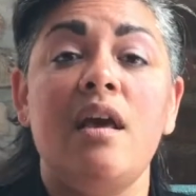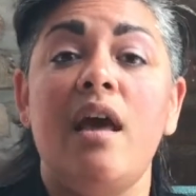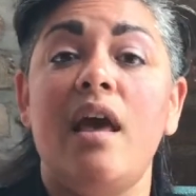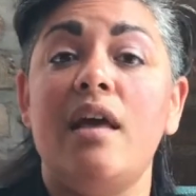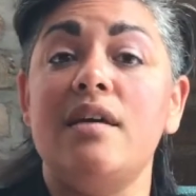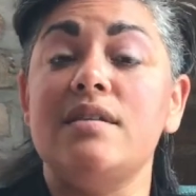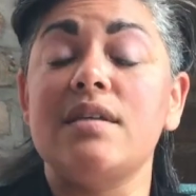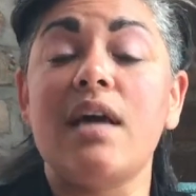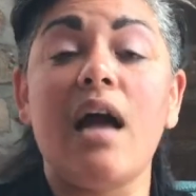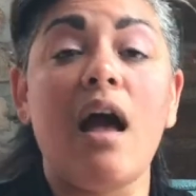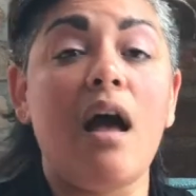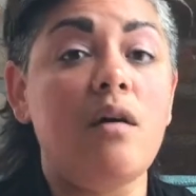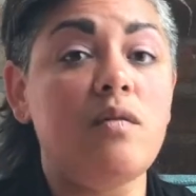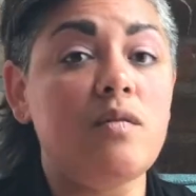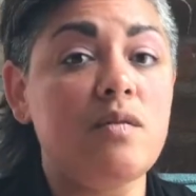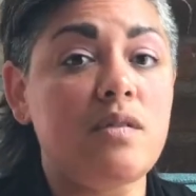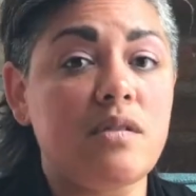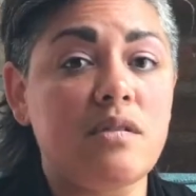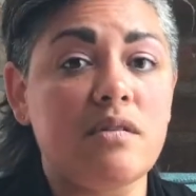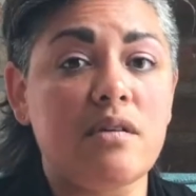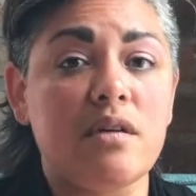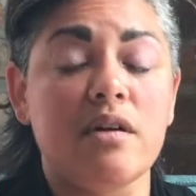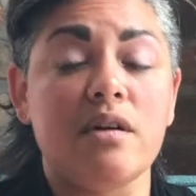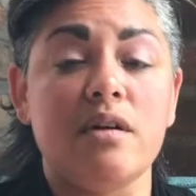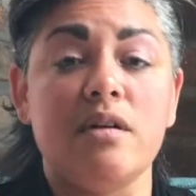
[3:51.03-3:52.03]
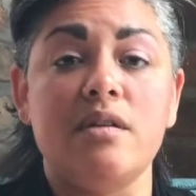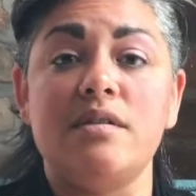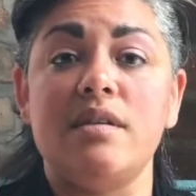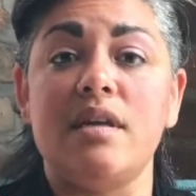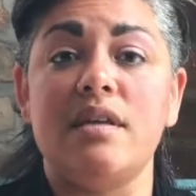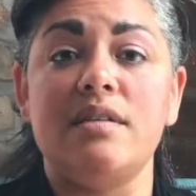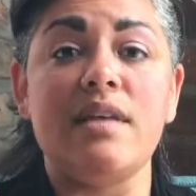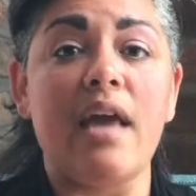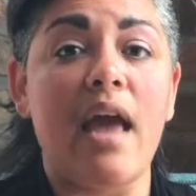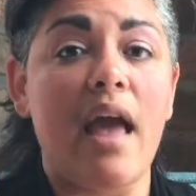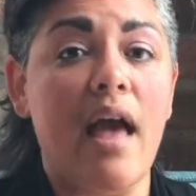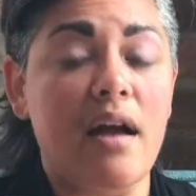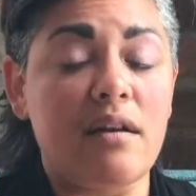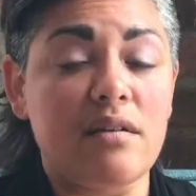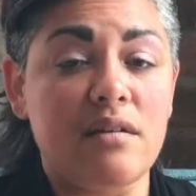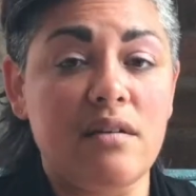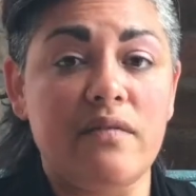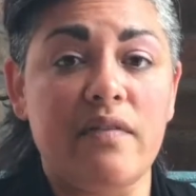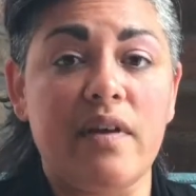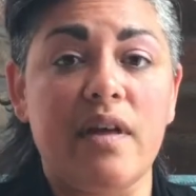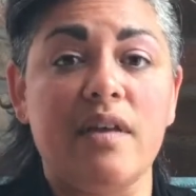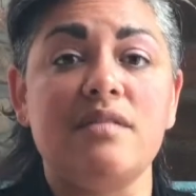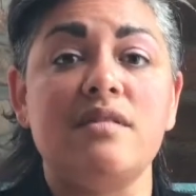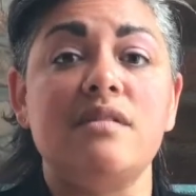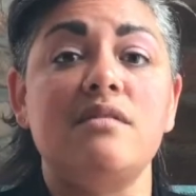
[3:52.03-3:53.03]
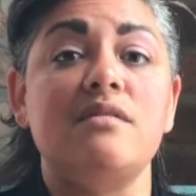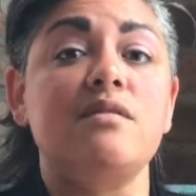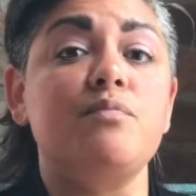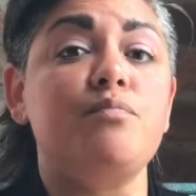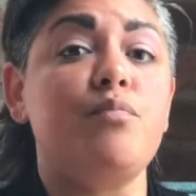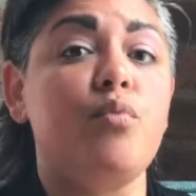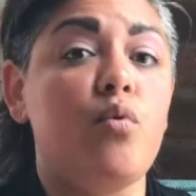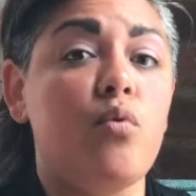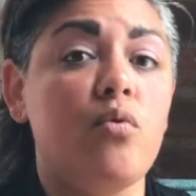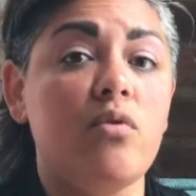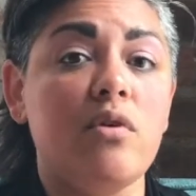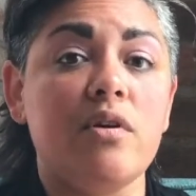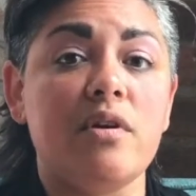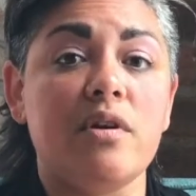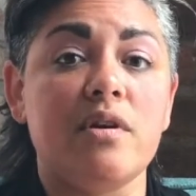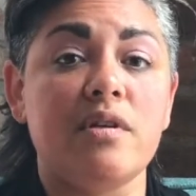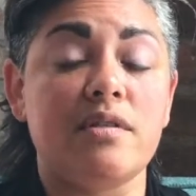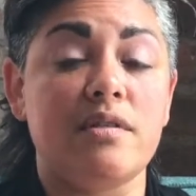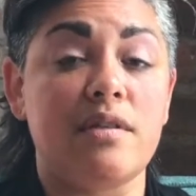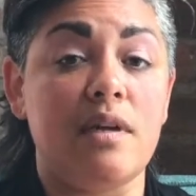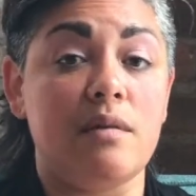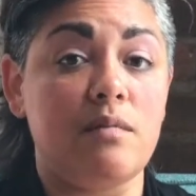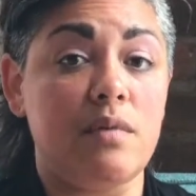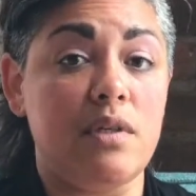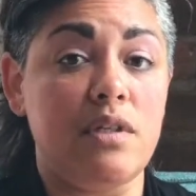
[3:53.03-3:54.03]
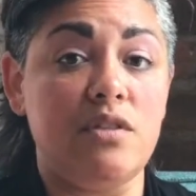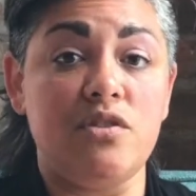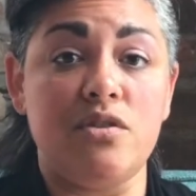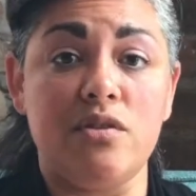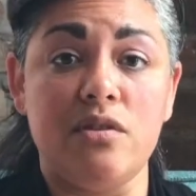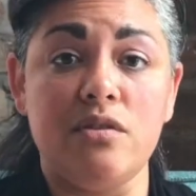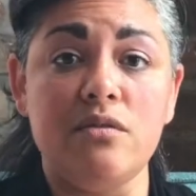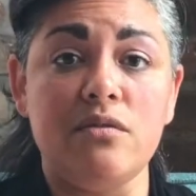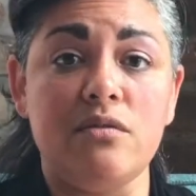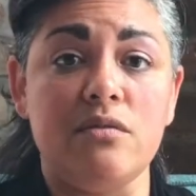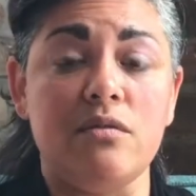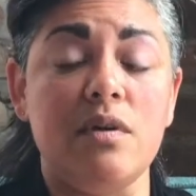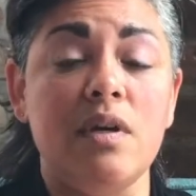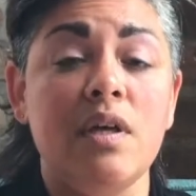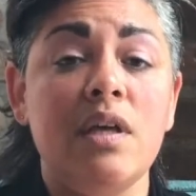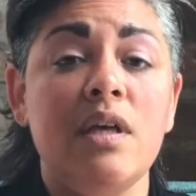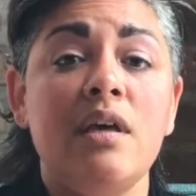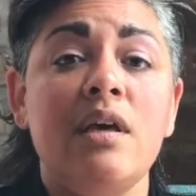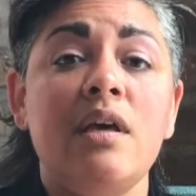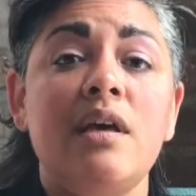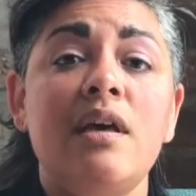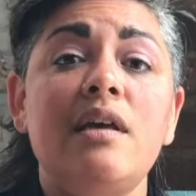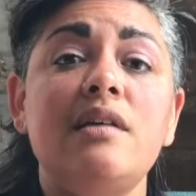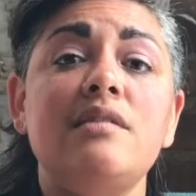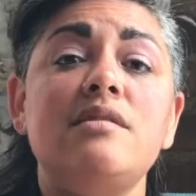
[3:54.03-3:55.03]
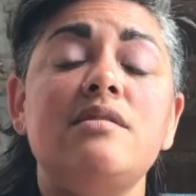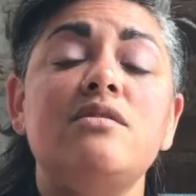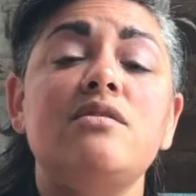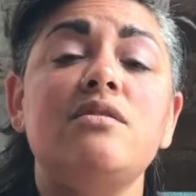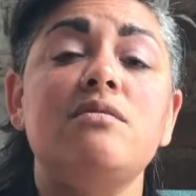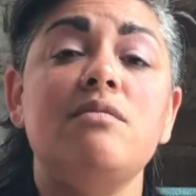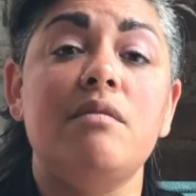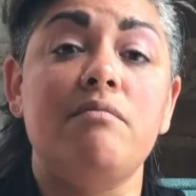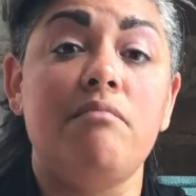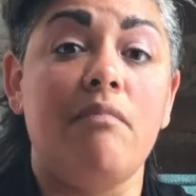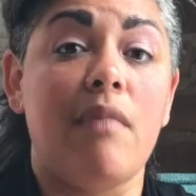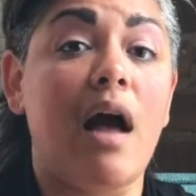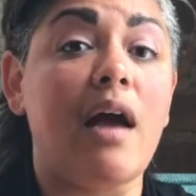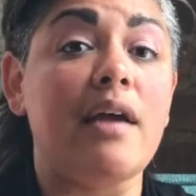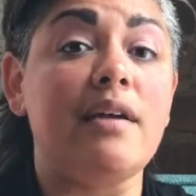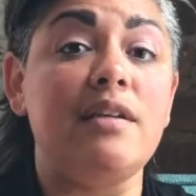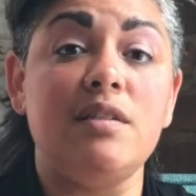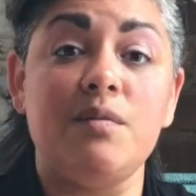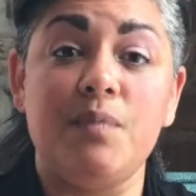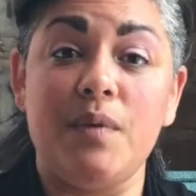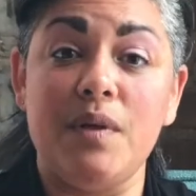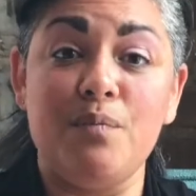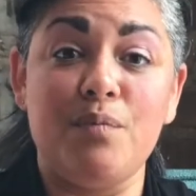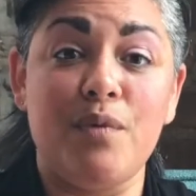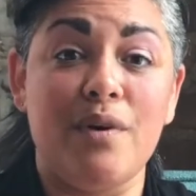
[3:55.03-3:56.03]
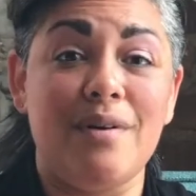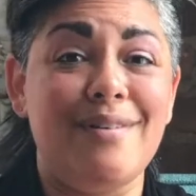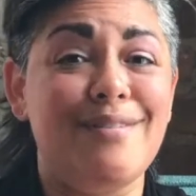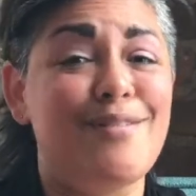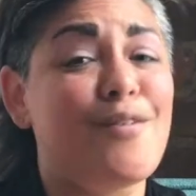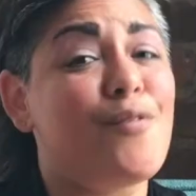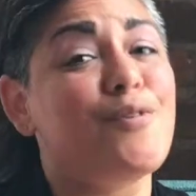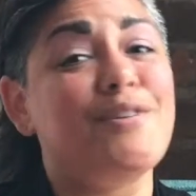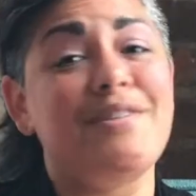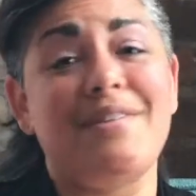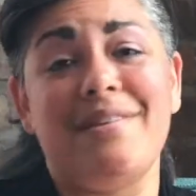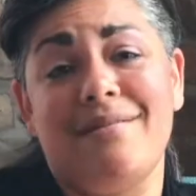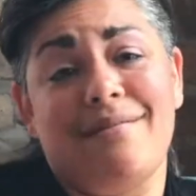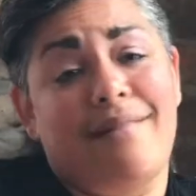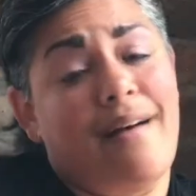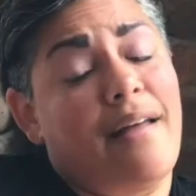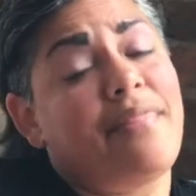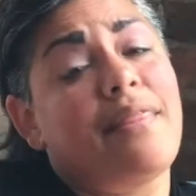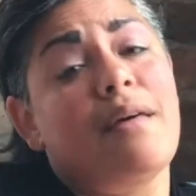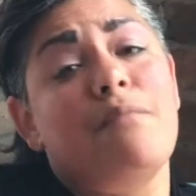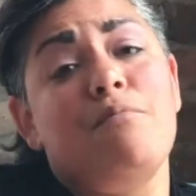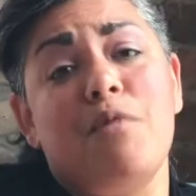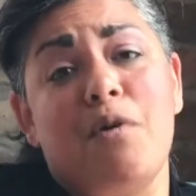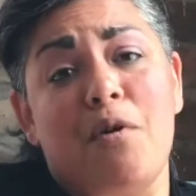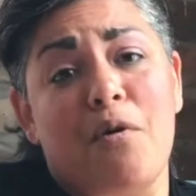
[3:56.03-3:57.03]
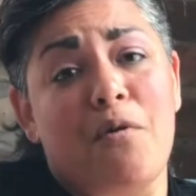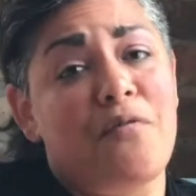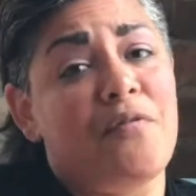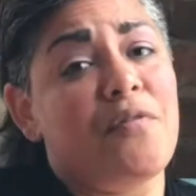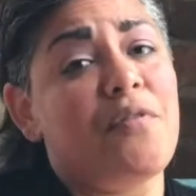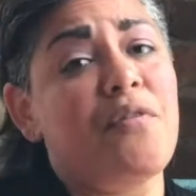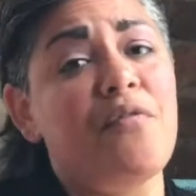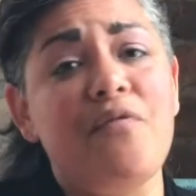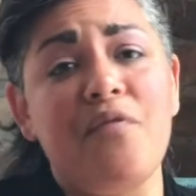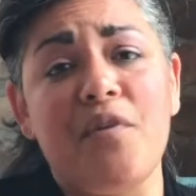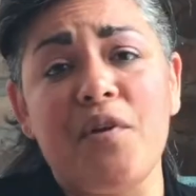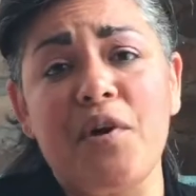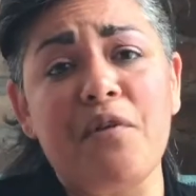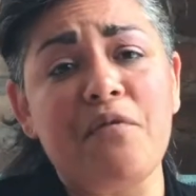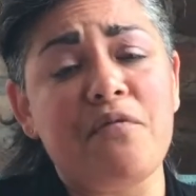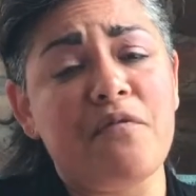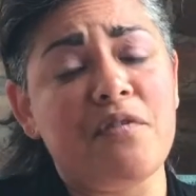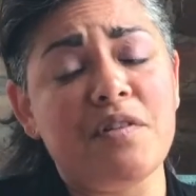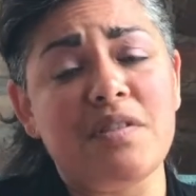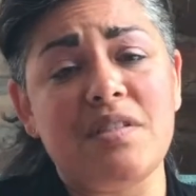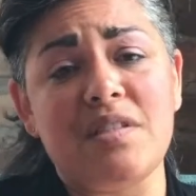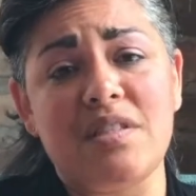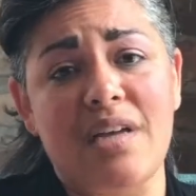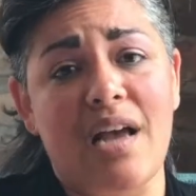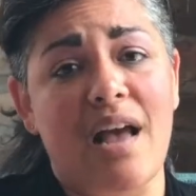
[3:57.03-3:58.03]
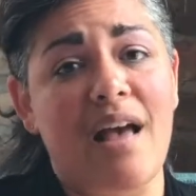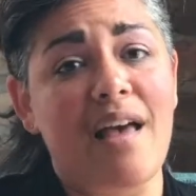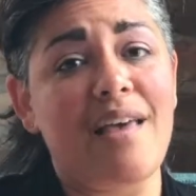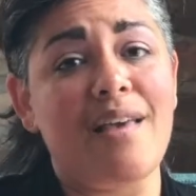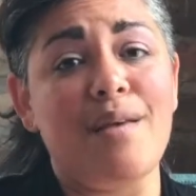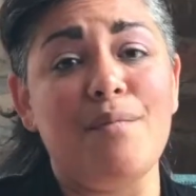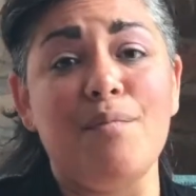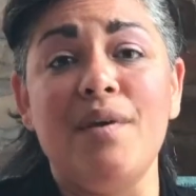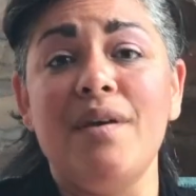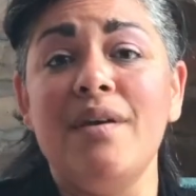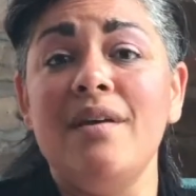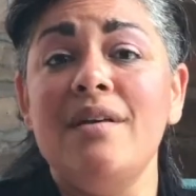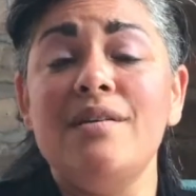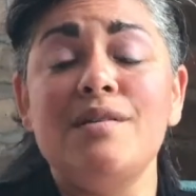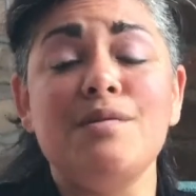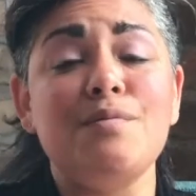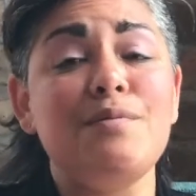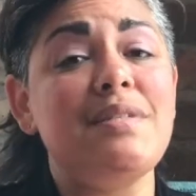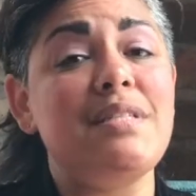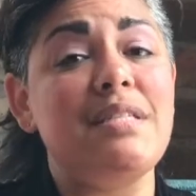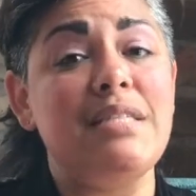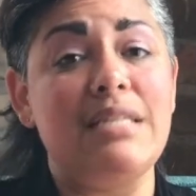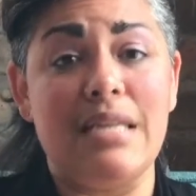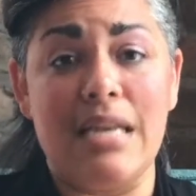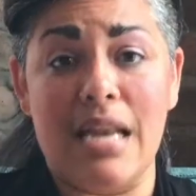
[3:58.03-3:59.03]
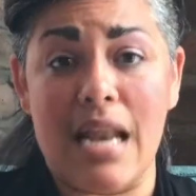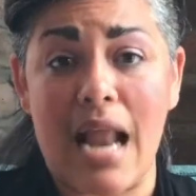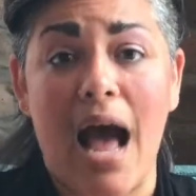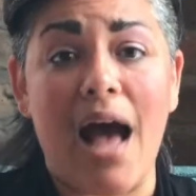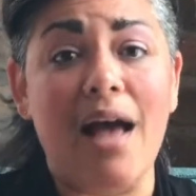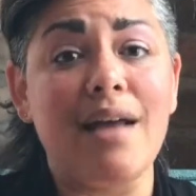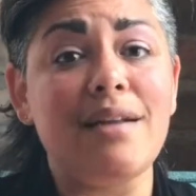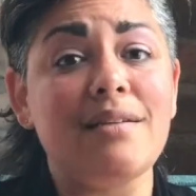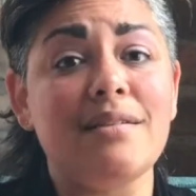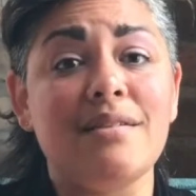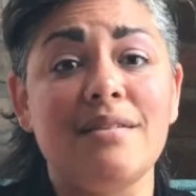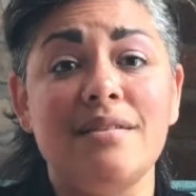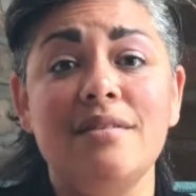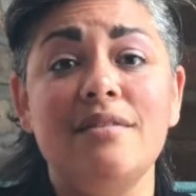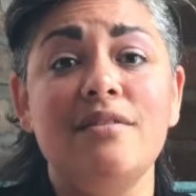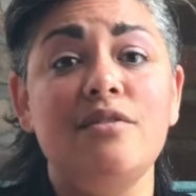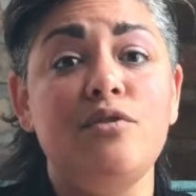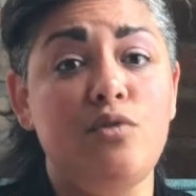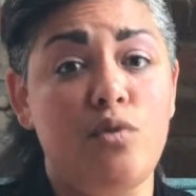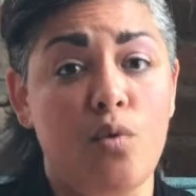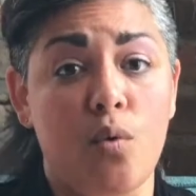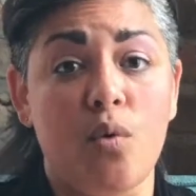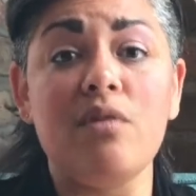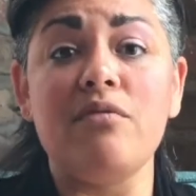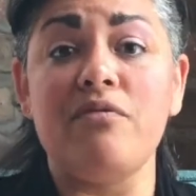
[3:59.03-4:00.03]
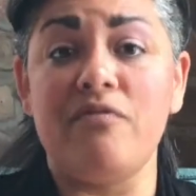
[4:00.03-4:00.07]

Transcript: as counselors, as activists, as supporters that we do is to remind people, or to let them know for the very first time, this was not your